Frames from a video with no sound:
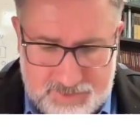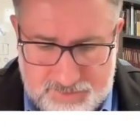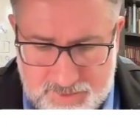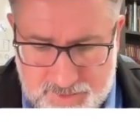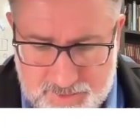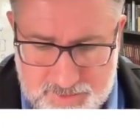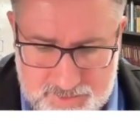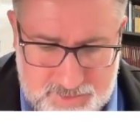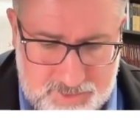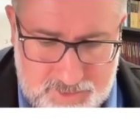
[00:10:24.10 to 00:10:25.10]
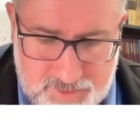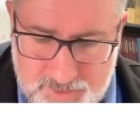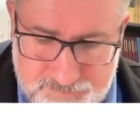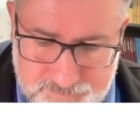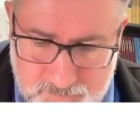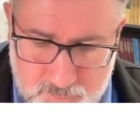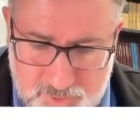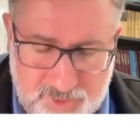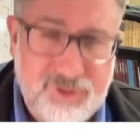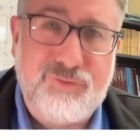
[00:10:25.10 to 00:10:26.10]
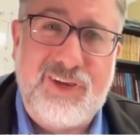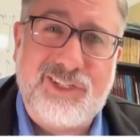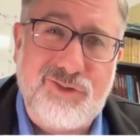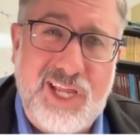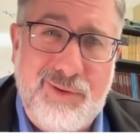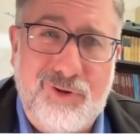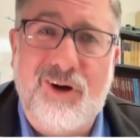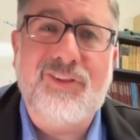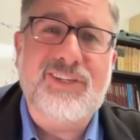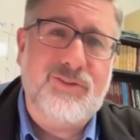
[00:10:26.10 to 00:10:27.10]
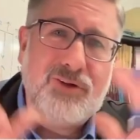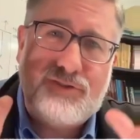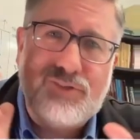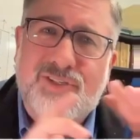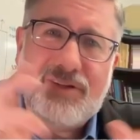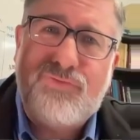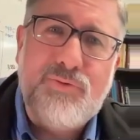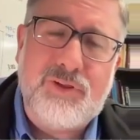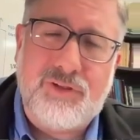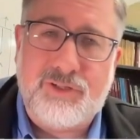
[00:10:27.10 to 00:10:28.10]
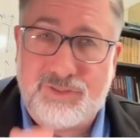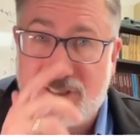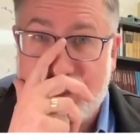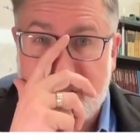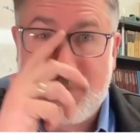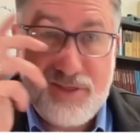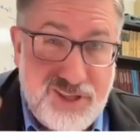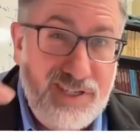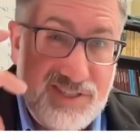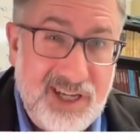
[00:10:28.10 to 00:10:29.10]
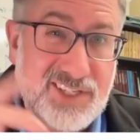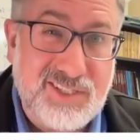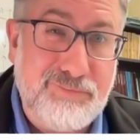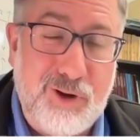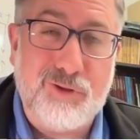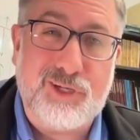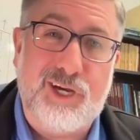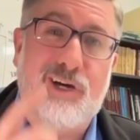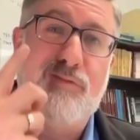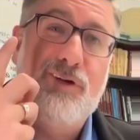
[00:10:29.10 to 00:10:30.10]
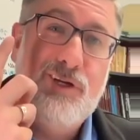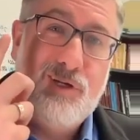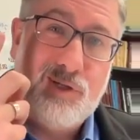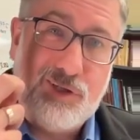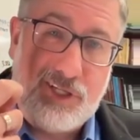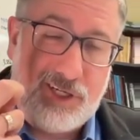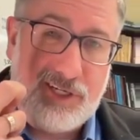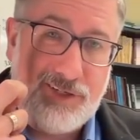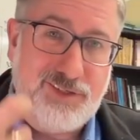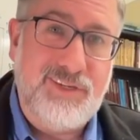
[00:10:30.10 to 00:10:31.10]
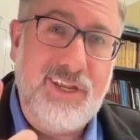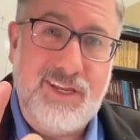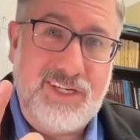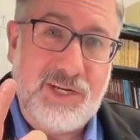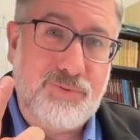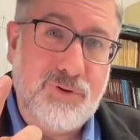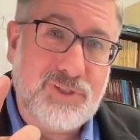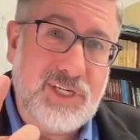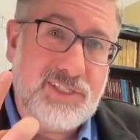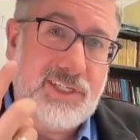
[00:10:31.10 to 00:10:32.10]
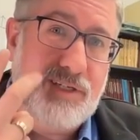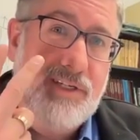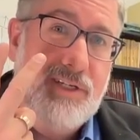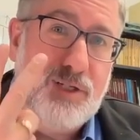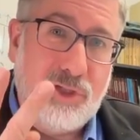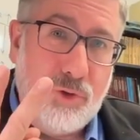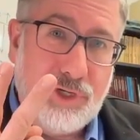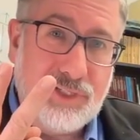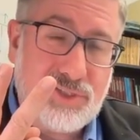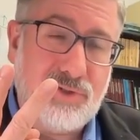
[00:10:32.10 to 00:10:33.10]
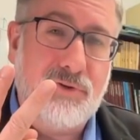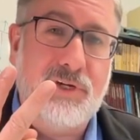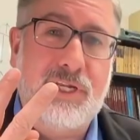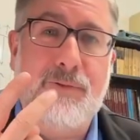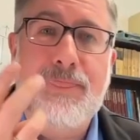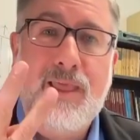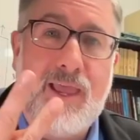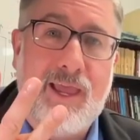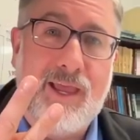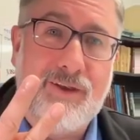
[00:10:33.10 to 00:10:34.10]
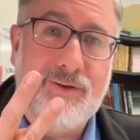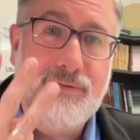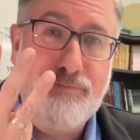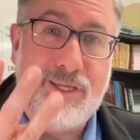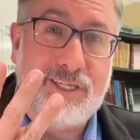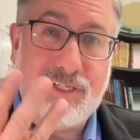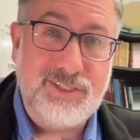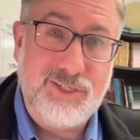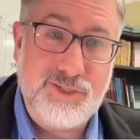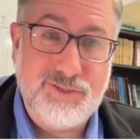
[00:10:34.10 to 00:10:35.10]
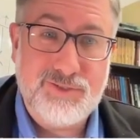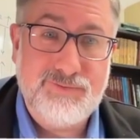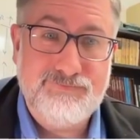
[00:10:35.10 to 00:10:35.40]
the uh, what do you call it, the vector table, all that. There's a few other little details, but this does the bulk of uh, data processing, loading and storing, and making decisions.